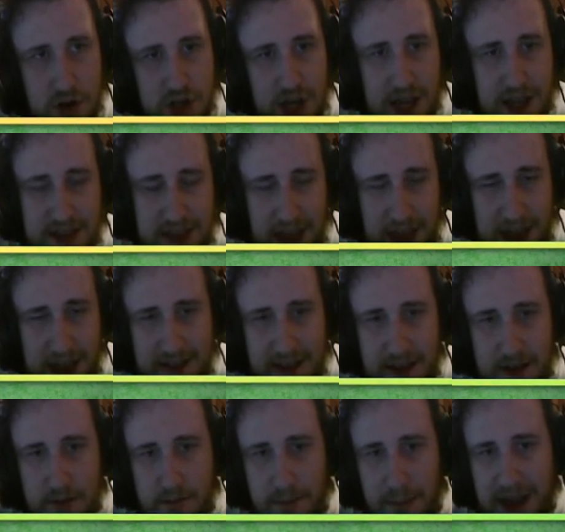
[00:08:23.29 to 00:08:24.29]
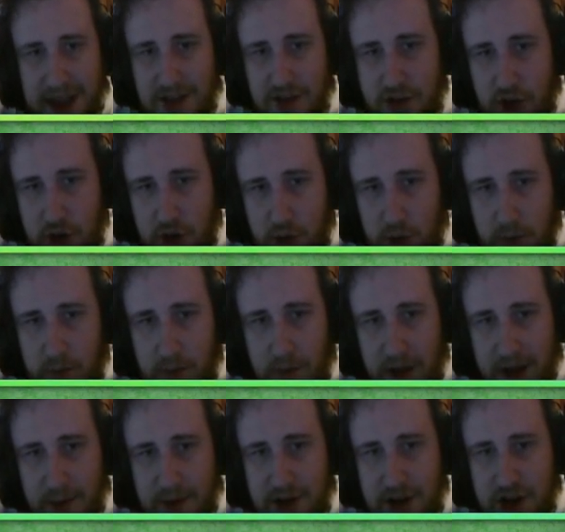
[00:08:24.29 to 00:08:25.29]
Jake takes it, mate in 2,
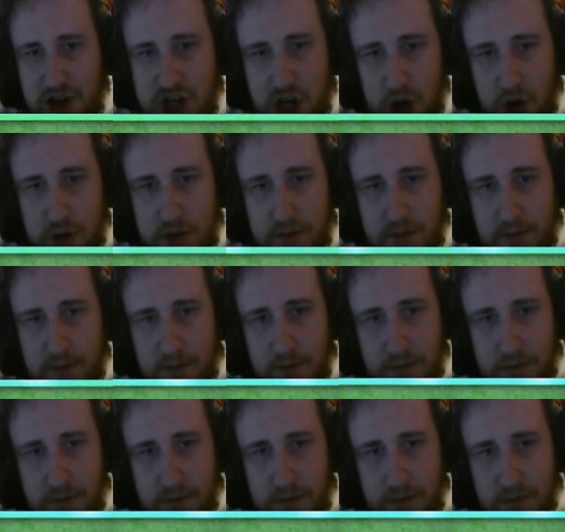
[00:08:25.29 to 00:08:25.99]
like we just showed.